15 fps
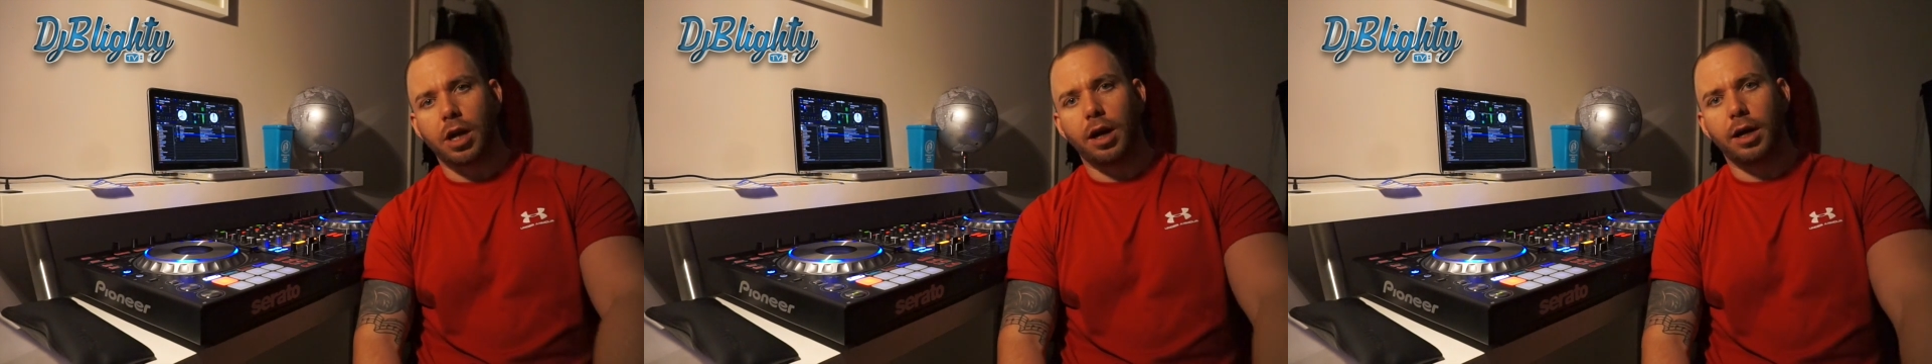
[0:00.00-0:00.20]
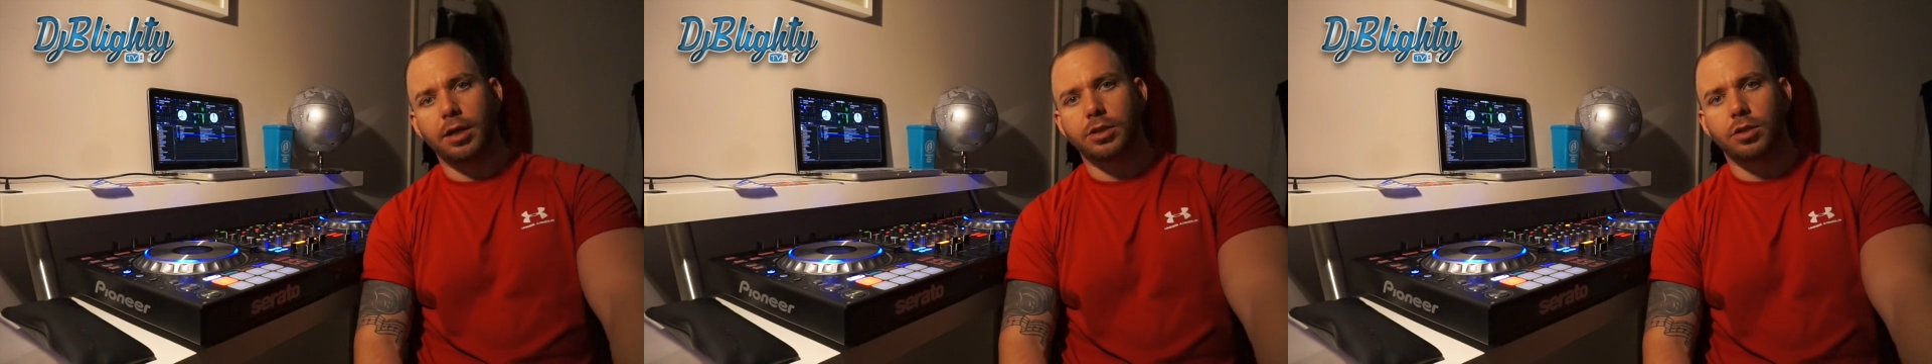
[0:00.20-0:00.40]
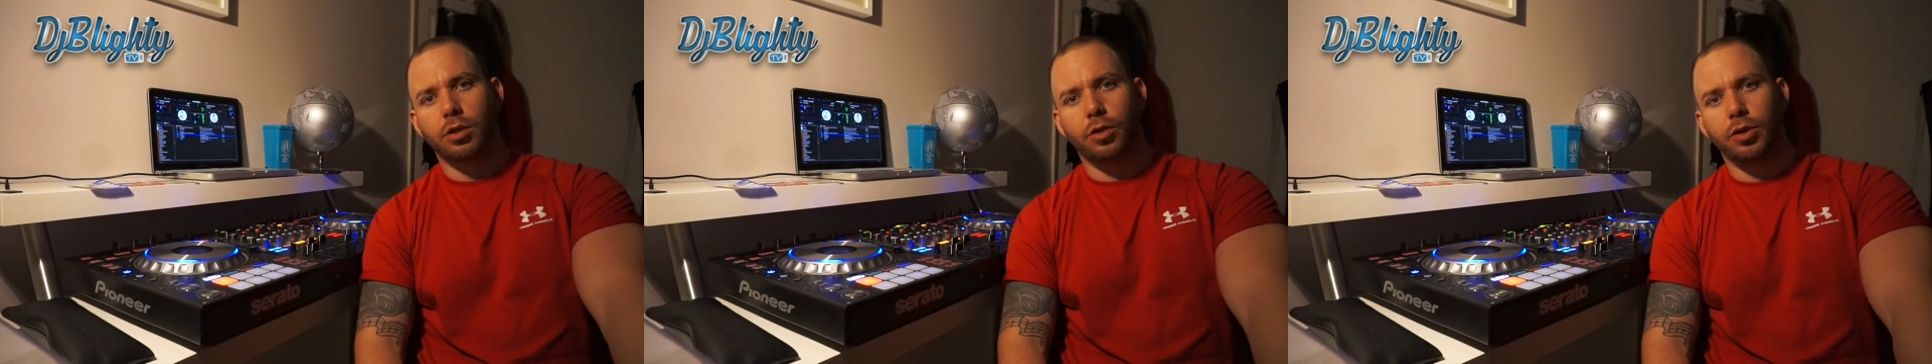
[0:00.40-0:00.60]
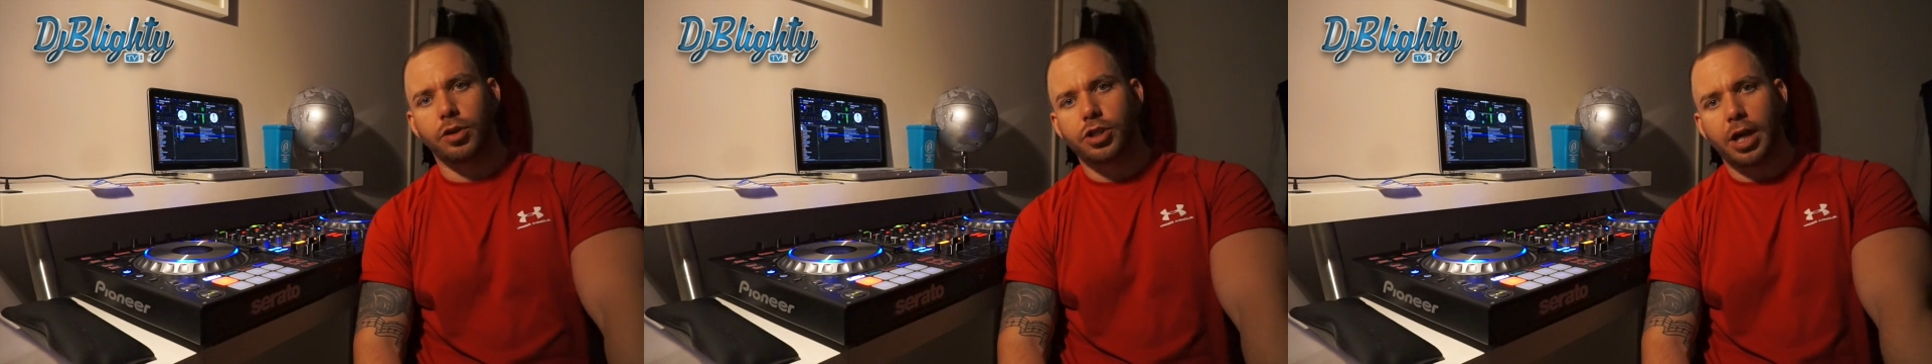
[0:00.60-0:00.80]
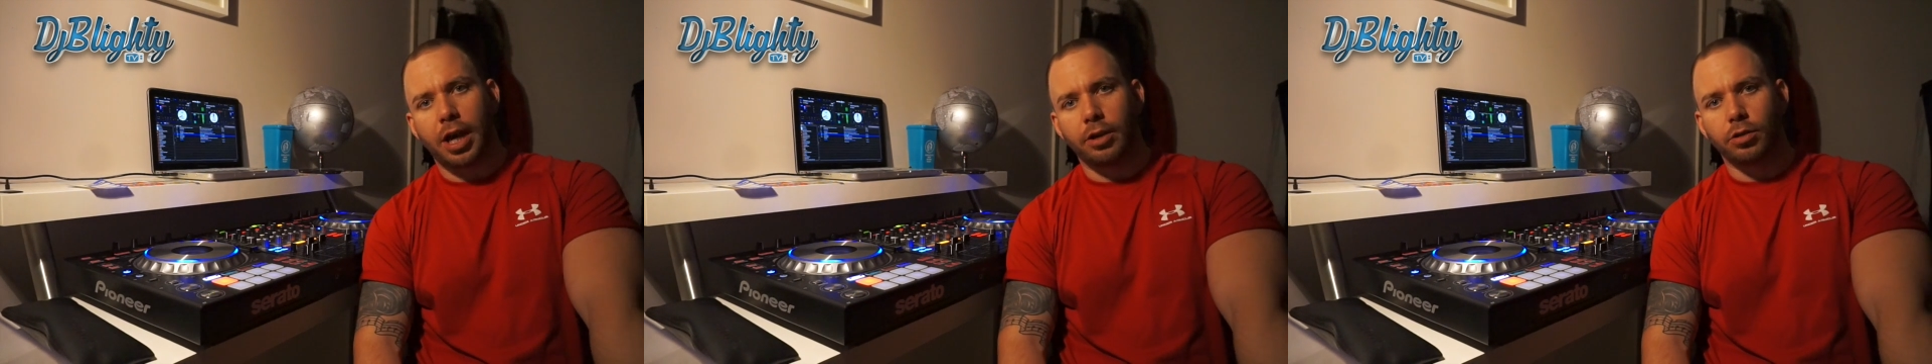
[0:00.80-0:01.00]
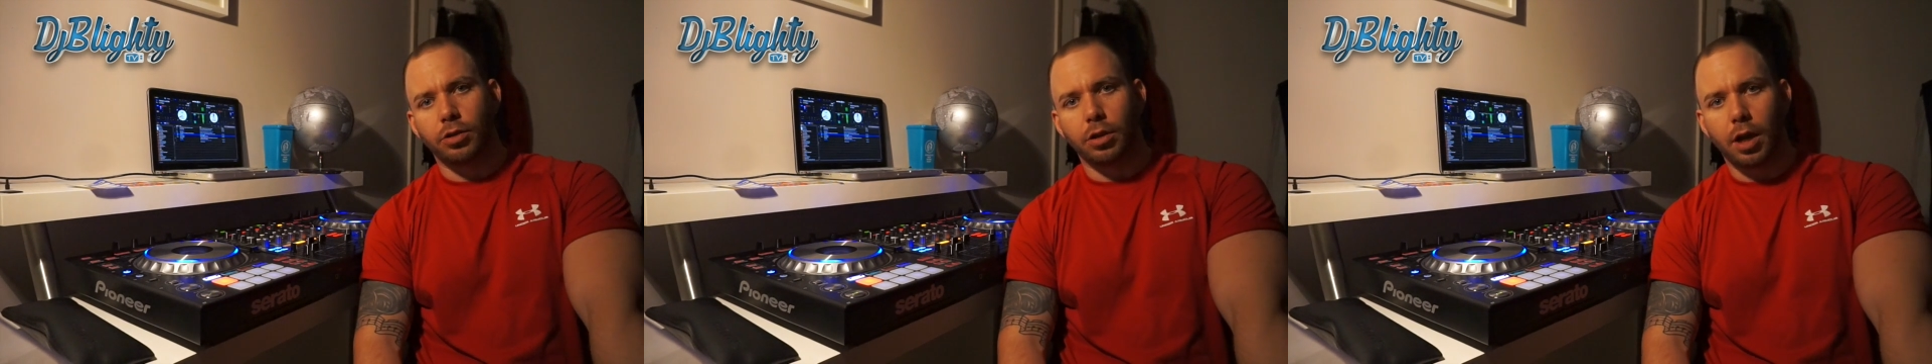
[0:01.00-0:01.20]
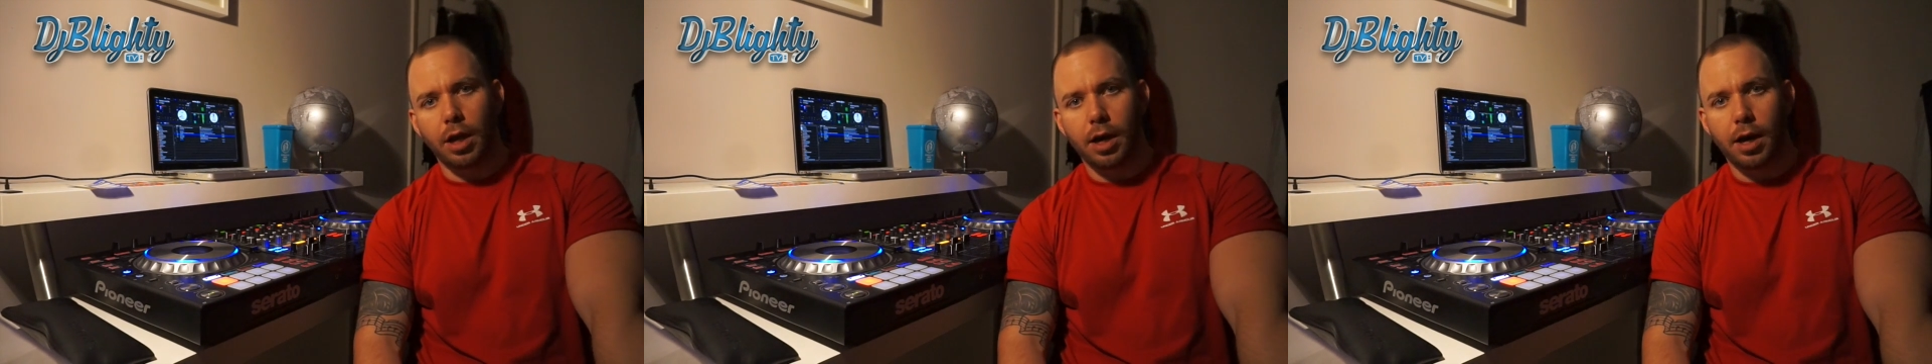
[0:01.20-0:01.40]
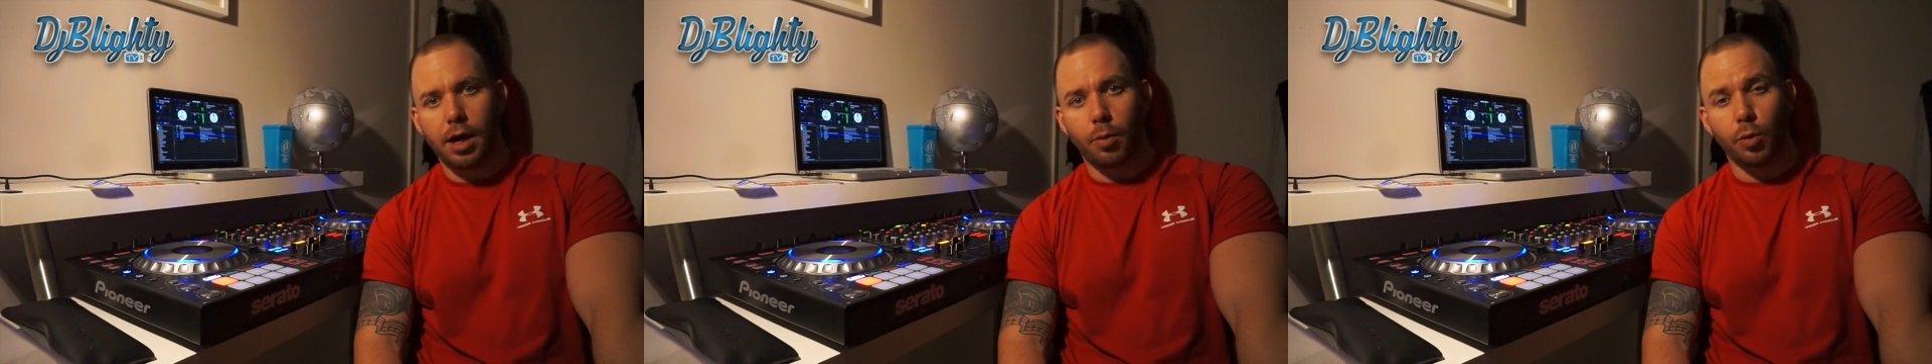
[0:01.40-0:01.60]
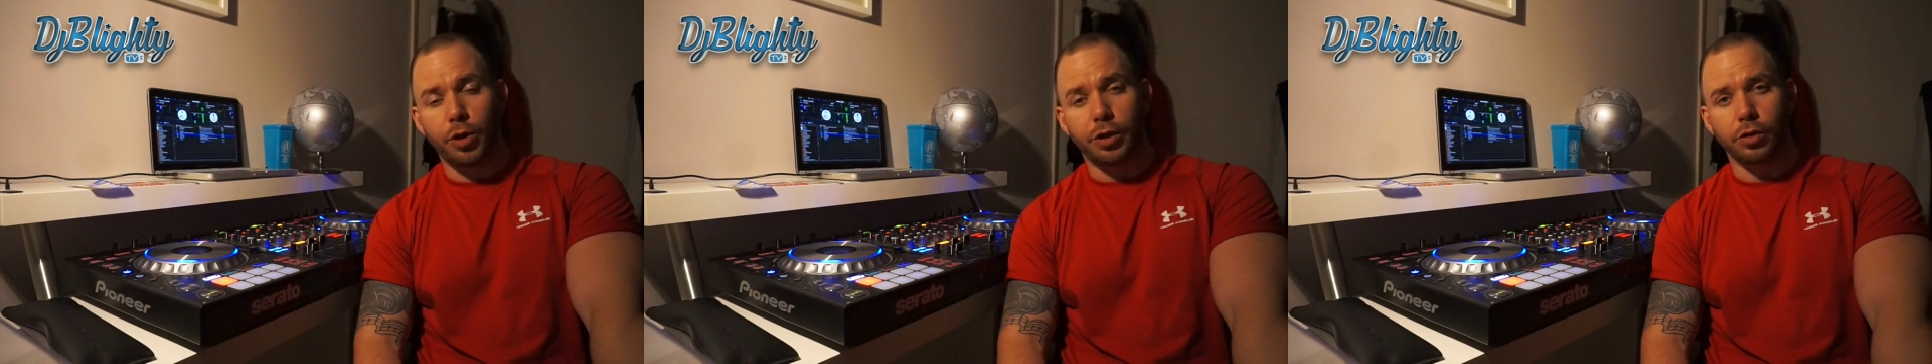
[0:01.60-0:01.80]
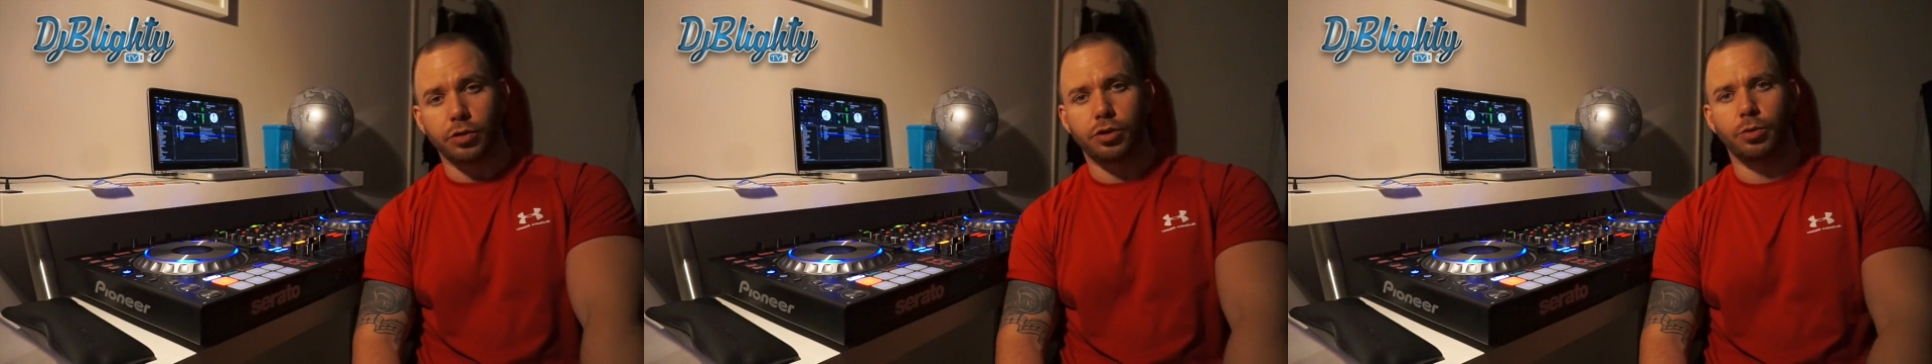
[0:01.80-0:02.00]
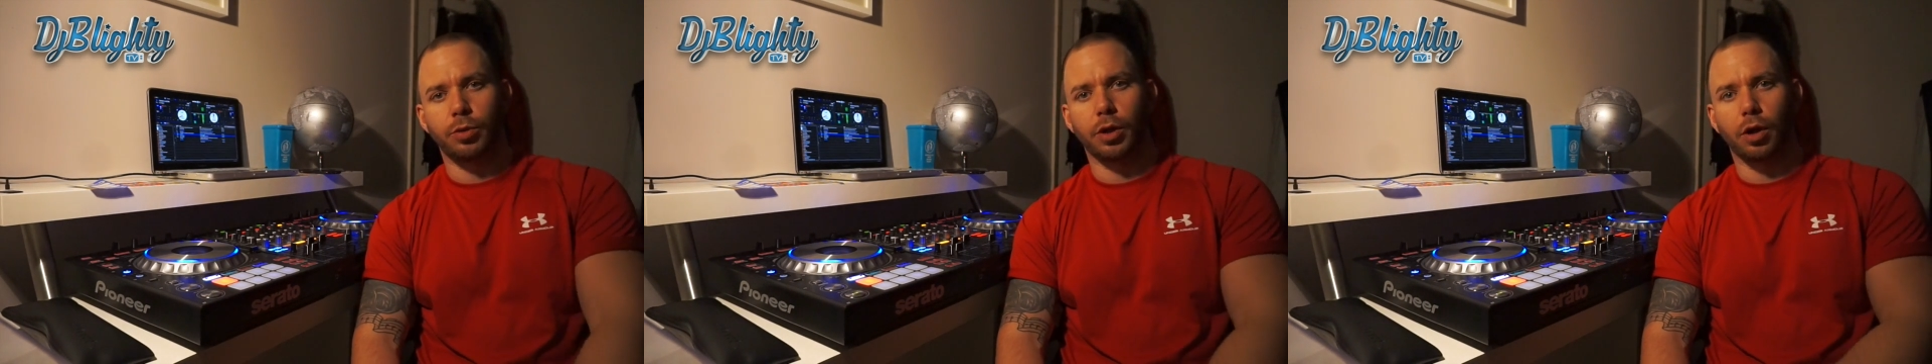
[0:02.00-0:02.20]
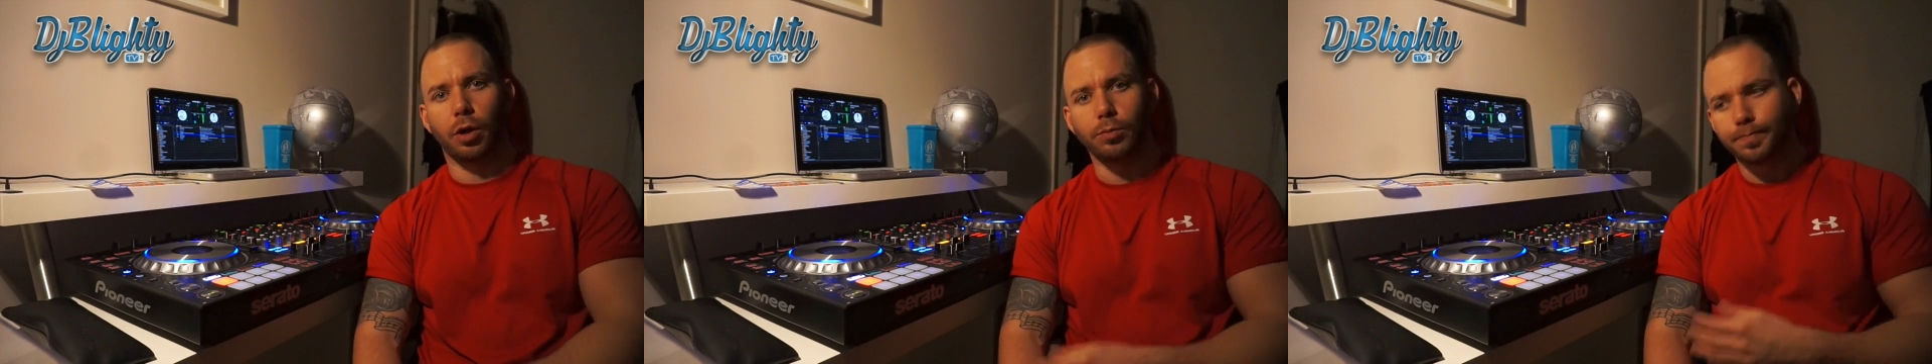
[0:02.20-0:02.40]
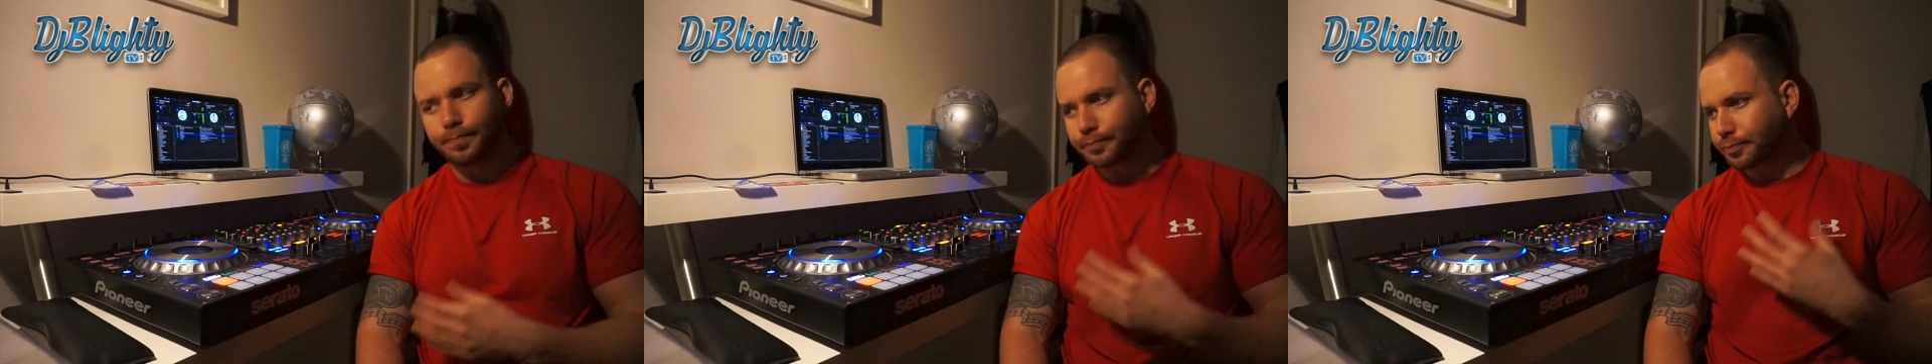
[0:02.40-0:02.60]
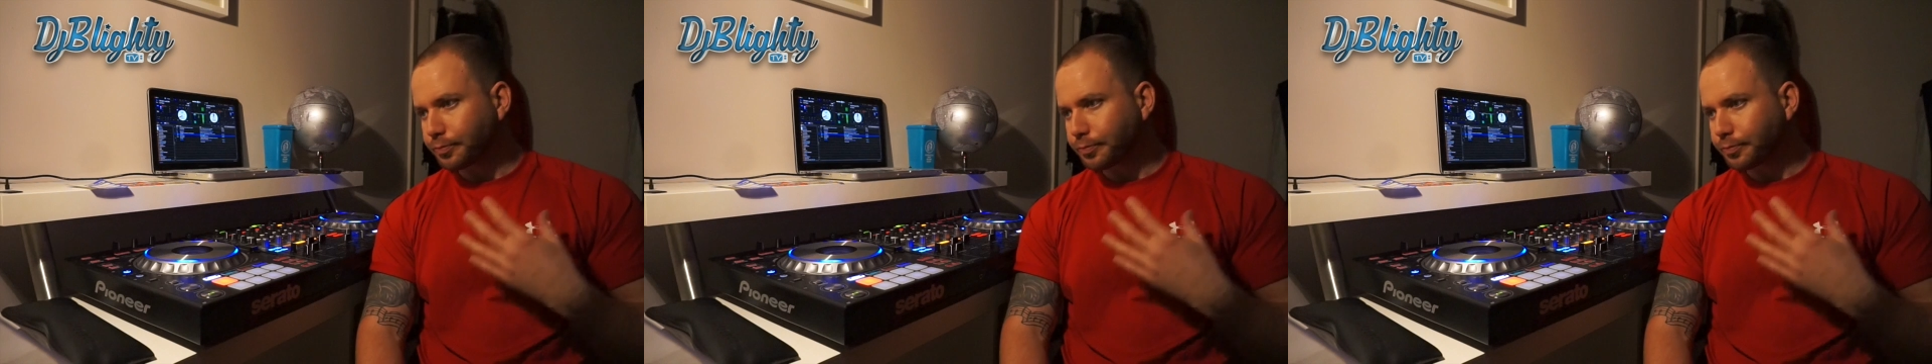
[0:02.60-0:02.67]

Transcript: asked on the channel a week or two ago.